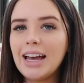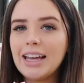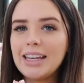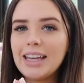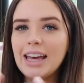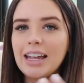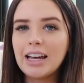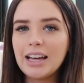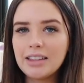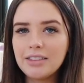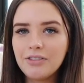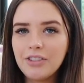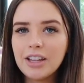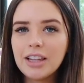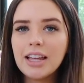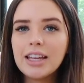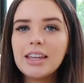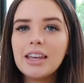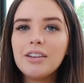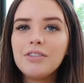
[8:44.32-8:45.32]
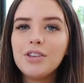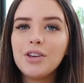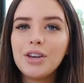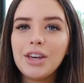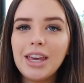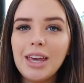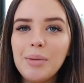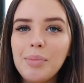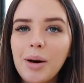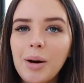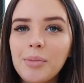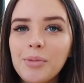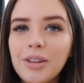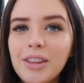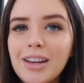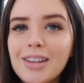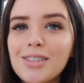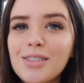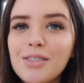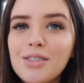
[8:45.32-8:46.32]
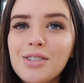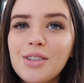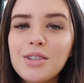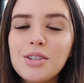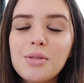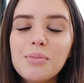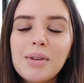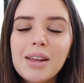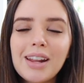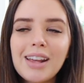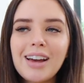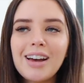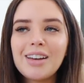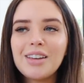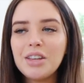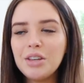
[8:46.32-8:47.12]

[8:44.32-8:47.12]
Again, I feel like if you keep up with us on social media,